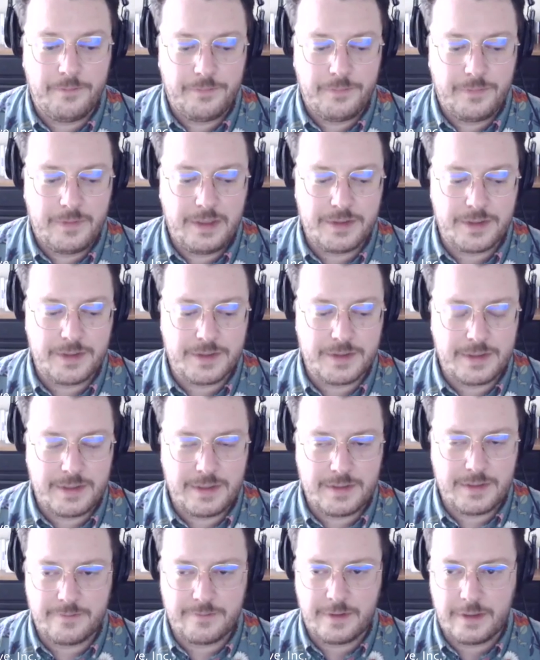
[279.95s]

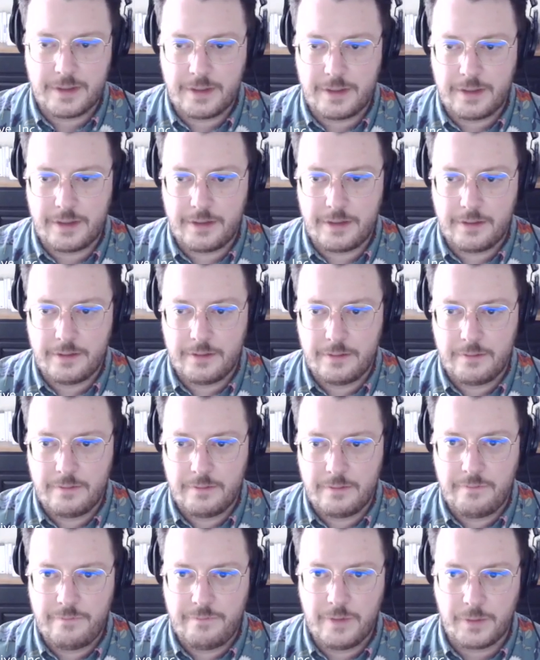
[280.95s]
He's very
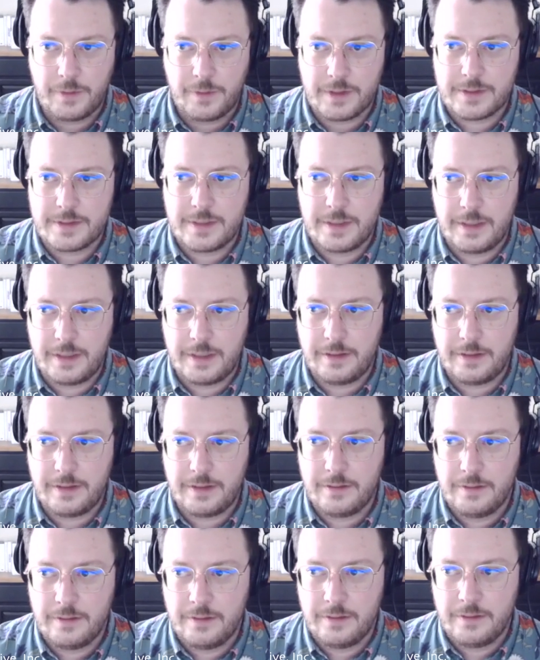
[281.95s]
focused on
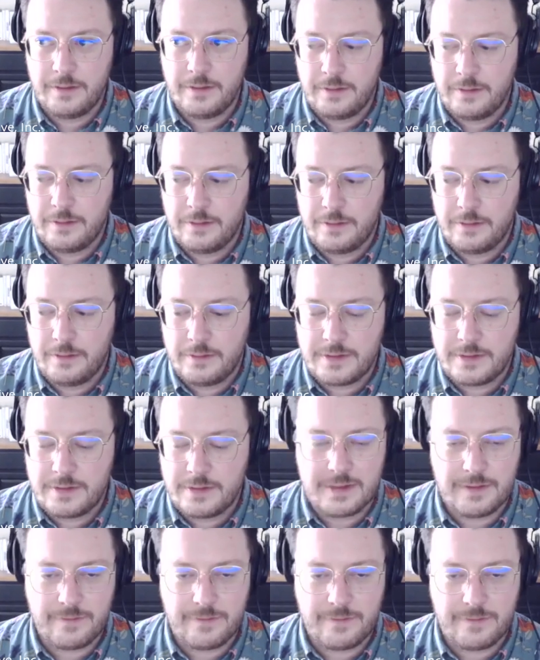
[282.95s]

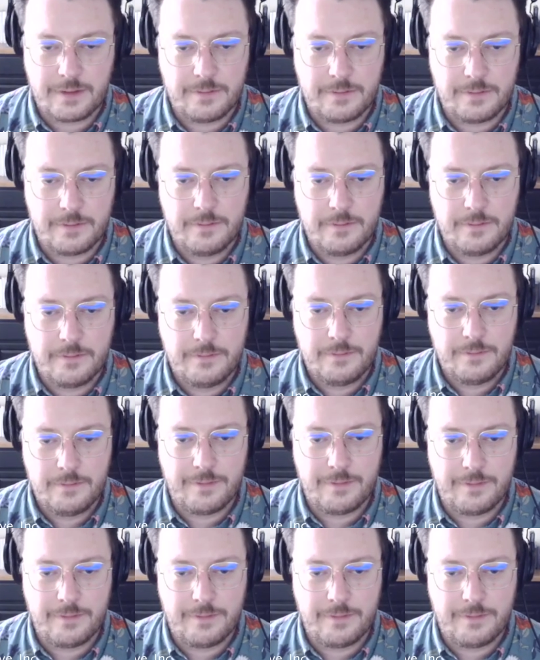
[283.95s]
sniffing whatever he